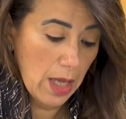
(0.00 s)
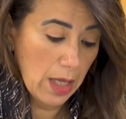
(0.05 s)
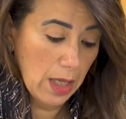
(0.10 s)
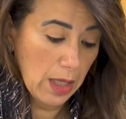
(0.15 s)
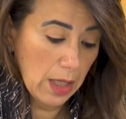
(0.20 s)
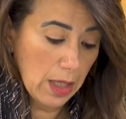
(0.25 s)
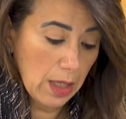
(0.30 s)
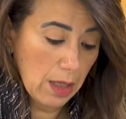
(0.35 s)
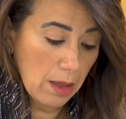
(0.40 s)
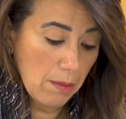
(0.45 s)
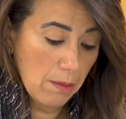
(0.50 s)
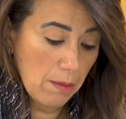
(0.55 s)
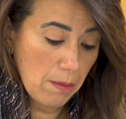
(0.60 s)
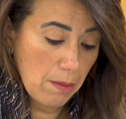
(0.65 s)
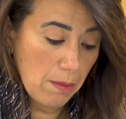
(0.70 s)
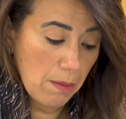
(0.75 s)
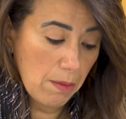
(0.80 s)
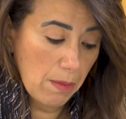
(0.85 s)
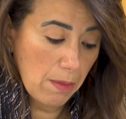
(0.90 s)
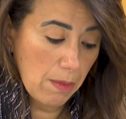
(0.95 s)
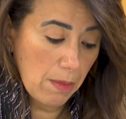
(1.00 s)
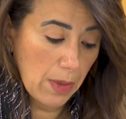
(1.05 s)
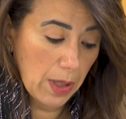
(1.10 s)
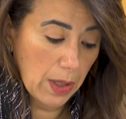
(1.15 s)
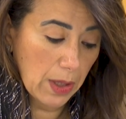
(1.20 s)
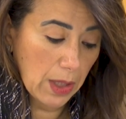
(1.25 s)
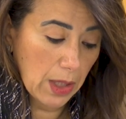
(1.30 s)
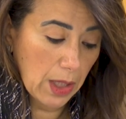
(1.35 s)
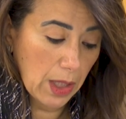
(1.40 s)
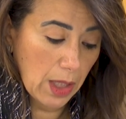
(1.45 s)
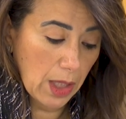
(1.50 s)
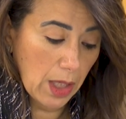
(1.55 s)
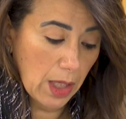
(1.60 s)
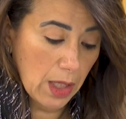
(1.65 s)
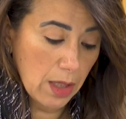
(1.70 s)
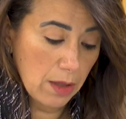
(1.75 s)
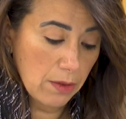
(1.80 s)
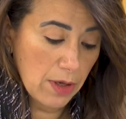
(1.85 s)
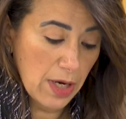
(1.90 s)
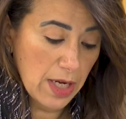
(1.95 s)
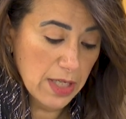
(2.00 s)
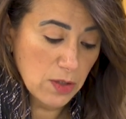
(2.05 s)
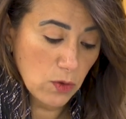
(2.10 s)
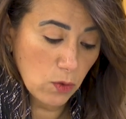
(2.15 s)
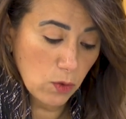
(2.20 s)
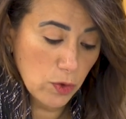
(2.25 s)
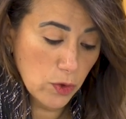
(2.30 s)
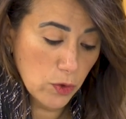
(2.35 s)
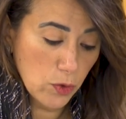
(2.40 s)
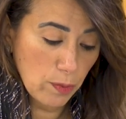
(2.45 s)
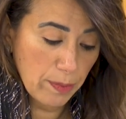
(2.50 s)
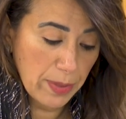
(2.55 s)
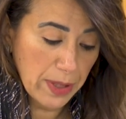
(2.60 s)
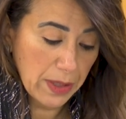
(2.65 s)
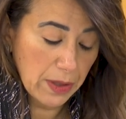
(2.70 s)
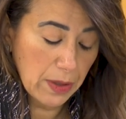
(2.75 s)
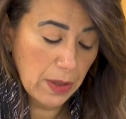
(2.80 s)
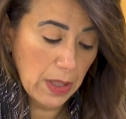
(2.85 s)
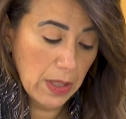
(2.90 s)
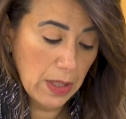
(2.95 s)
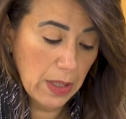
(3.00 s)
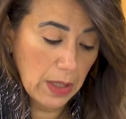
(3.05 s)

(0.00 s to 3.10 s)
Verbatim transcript: Um, there has also been